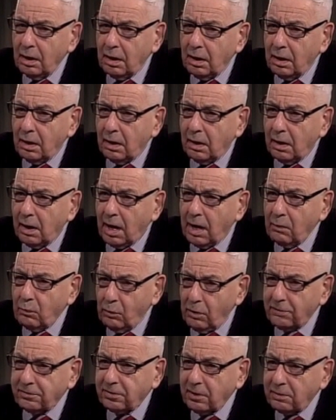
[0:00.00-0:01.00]
uh, I
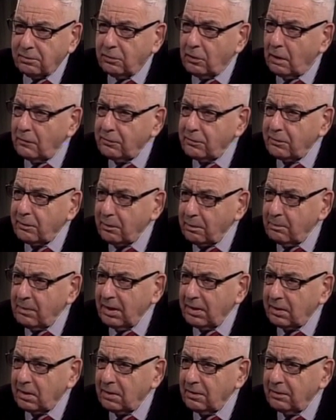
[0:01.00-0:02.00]
worked at the office of the
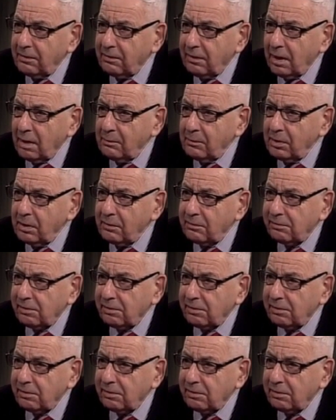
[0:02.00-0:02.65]
medical examiner,